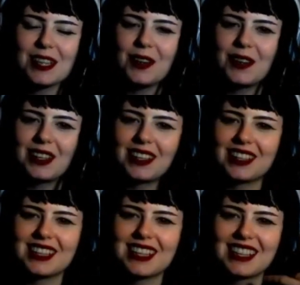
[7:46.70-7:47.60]
I'm
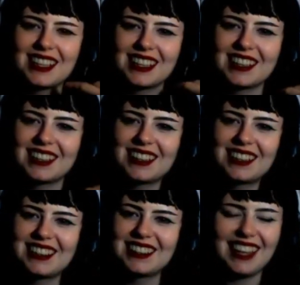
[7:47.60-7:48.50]
so, so happy
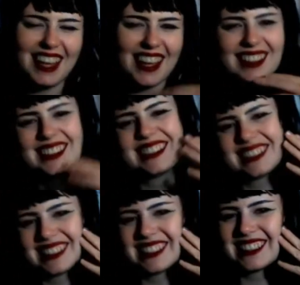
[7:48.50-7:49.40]
that you
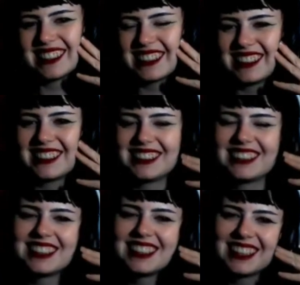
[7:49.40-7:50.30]
did because
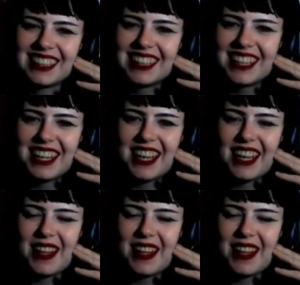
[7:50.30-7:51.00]
I love you.